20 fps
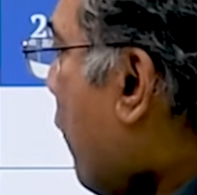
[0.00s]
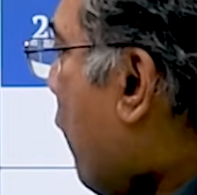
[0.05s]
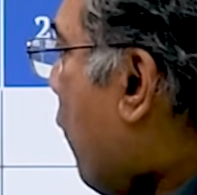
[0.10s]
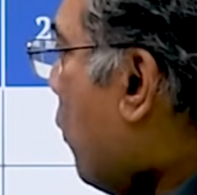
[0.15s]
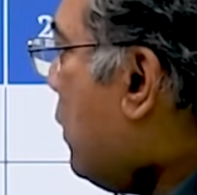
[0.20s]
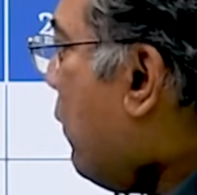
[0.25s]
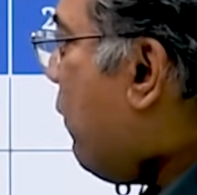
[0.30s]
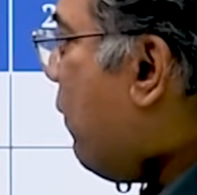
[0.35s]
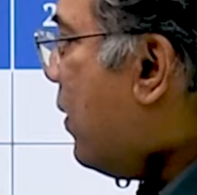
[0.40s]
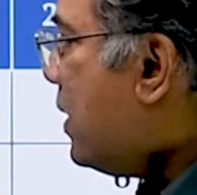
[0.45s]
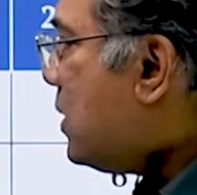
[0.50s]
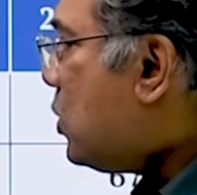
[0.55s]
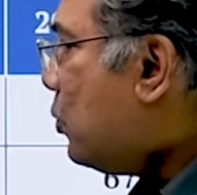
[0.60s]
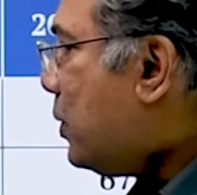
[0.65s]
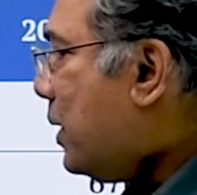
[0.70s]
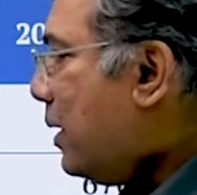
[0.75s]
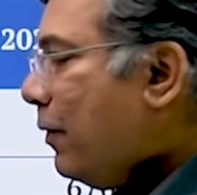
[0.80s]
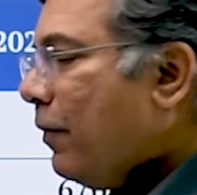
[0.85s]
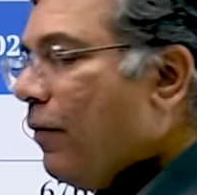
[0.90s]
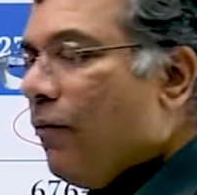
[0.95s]
for the first
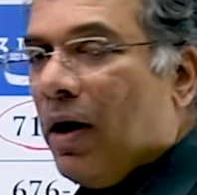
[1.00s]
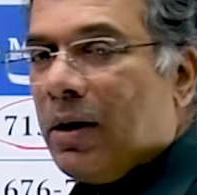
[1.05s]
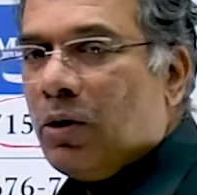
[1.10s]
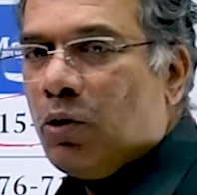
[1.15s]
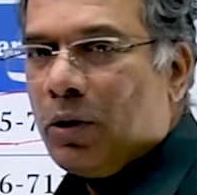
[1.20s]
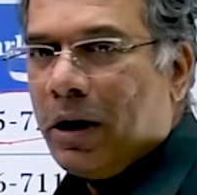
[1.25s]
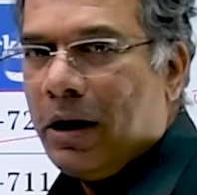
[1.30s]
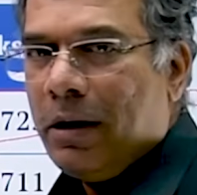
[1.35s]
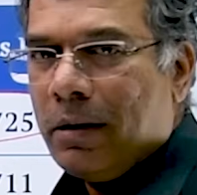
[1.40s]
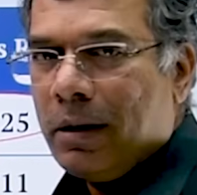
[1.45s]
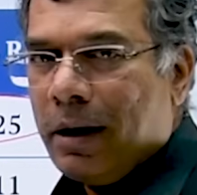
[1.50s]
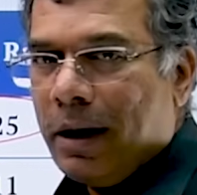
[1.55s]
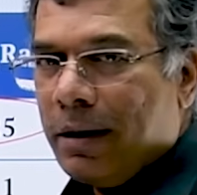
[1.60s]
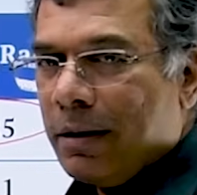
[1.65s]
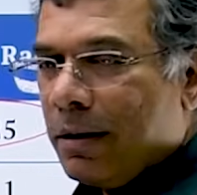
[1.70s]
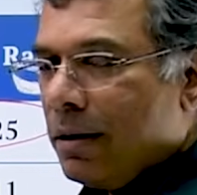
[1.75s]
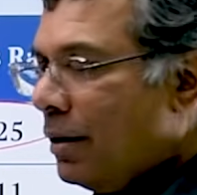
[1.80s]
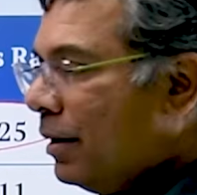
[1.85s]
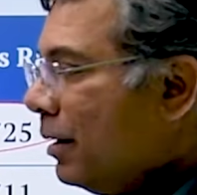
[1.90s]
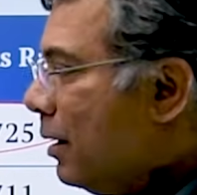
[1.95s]
1 to 10 rank.
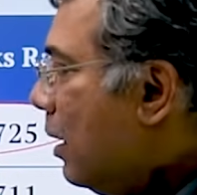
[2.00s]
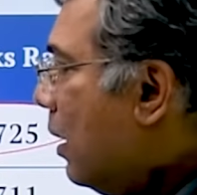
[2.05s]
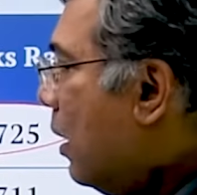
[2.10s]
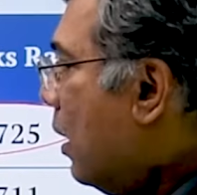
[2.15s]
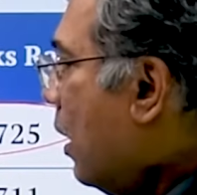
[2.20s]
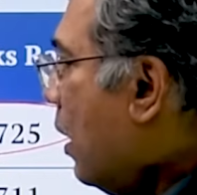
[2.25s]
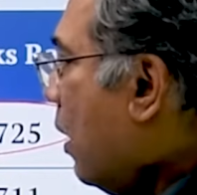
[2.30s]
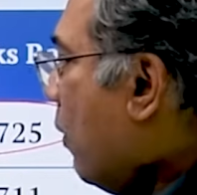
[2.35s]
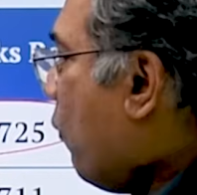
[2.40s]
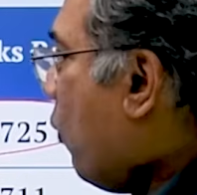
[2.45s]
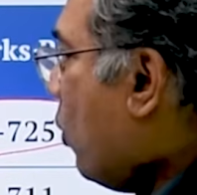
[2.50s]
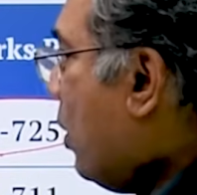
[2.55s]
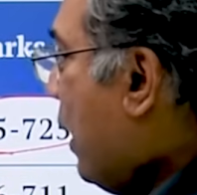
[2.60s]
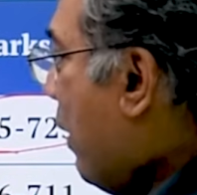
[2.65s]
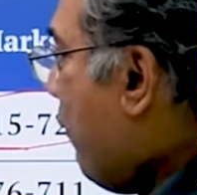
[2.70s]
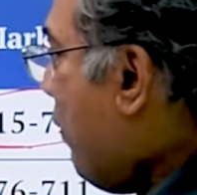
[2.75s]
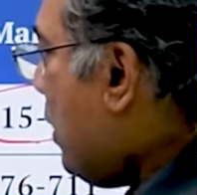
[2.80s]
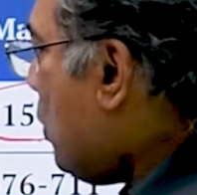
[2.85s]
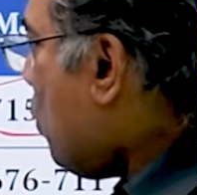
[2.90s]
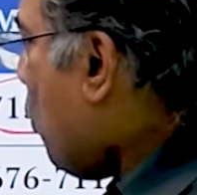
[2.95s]
For 11